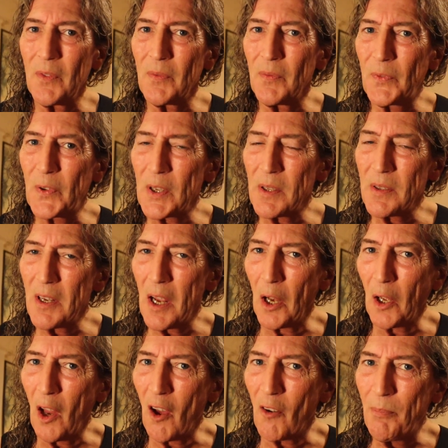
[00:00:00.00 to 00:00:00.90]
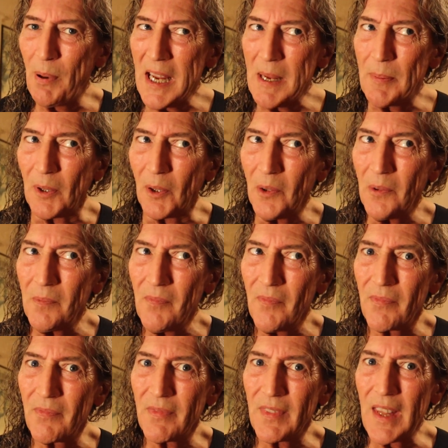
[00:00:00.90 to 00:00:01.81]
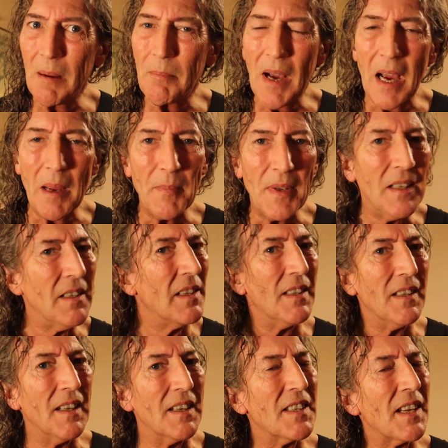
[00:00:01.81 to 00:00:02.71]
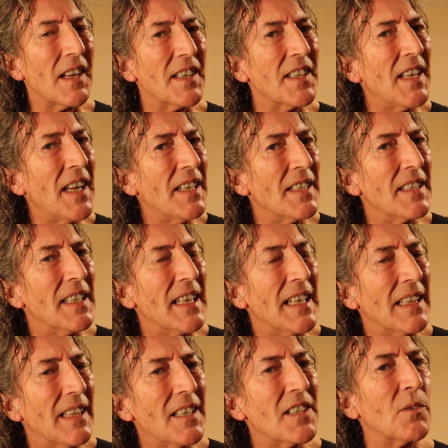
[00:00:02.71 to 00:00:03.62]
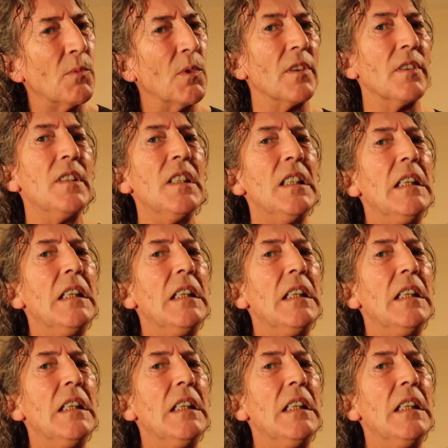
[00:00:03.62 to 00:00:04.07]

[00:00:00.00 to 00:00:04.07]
for a lot of people, that might be, as I said in the last one,